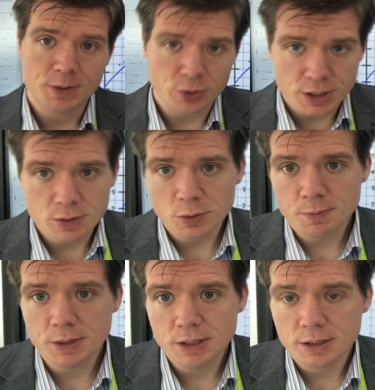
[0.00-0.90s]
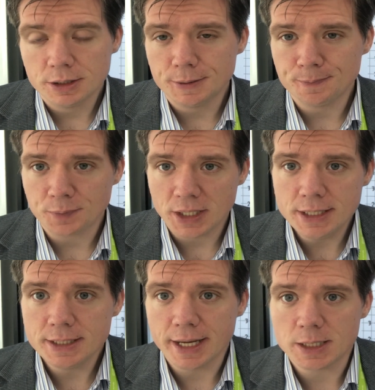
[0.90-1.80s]
So this would be the
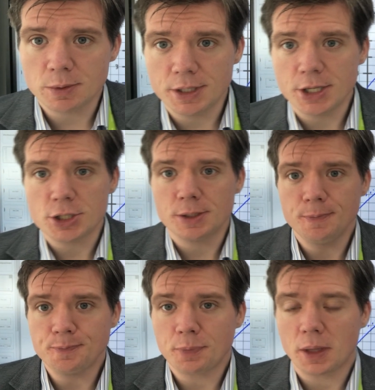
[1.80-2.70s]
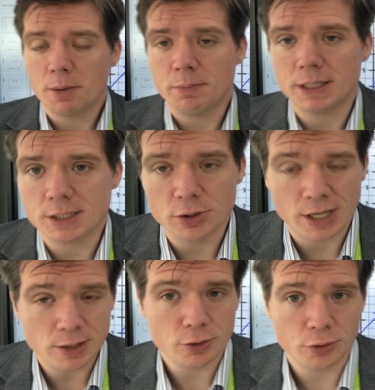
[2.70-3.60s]
easy explanation, but it's not
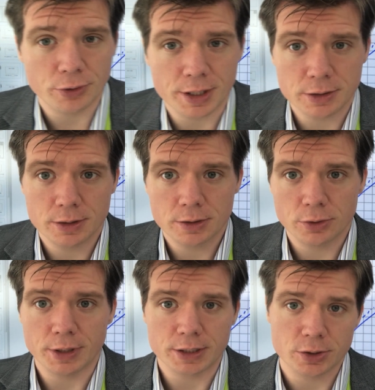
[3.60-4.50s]
100% correct.